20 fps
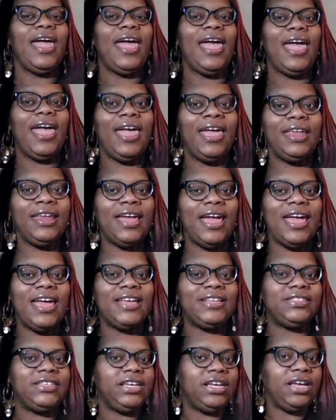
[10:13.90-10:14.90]
and
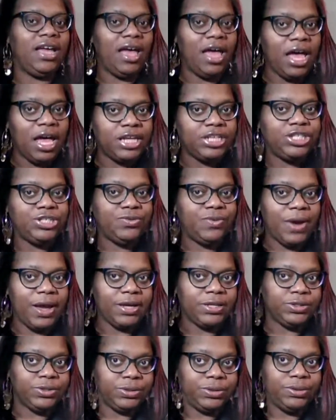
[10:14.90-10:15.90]
as a
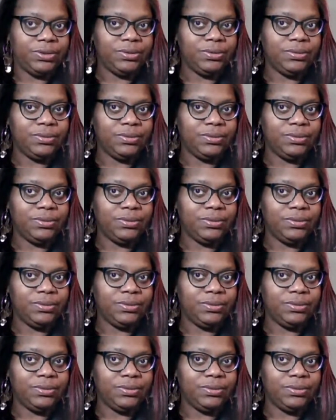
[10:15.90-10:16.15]
contractor.